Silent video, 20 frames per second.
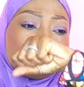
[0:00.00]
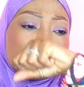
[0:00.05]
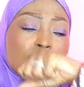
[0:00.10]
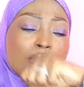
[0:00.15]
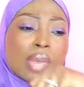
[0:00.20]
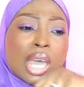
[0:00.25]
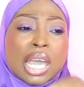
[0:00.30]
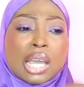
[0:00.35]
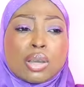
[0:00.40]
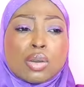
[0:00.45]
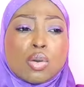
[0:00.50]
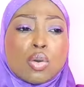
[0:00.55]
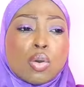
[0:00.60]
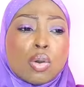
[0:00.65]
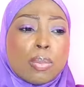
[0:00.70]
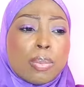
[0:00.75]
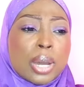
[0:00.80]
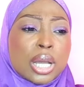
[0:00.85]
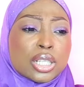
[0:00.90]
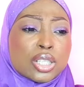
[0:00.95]

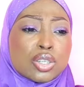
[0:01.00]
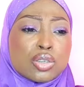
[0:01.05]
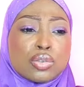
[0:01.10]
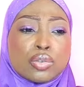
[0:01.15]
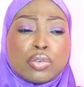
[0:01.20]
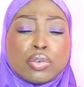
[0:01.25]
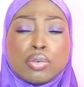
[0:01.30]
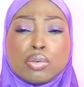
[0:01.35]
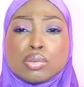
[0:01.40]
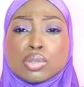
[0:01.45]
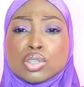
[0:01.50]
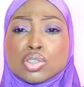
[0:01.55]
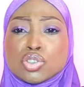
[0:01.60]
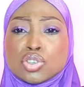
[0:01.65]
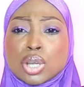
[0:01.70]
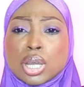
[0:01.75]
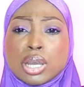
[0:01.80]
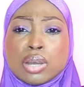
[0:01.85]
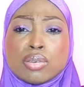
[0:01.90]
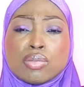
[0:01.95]
mango, passion fruit,
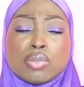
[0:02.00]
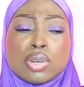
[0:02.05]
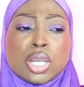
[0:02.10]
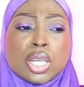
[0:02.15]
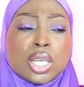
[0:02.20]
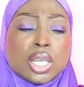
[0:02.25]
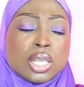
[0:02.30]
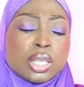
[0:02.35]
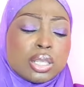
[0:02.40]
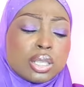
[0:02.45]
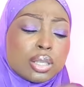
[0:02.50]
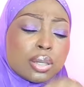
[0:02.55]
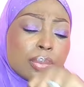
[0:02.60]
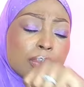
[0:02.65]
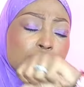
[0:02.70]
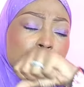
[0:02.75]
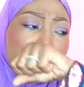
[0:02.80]
cherries,